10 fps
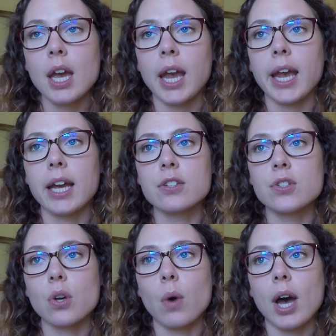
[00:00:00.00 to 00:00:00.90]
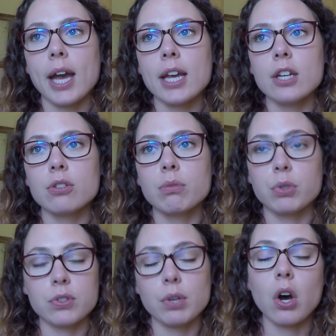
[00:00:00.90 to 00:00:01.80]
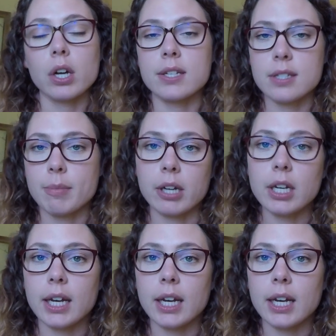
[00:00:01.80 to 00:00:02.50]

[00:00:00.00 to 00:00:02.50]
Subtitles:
And so I was honest about it.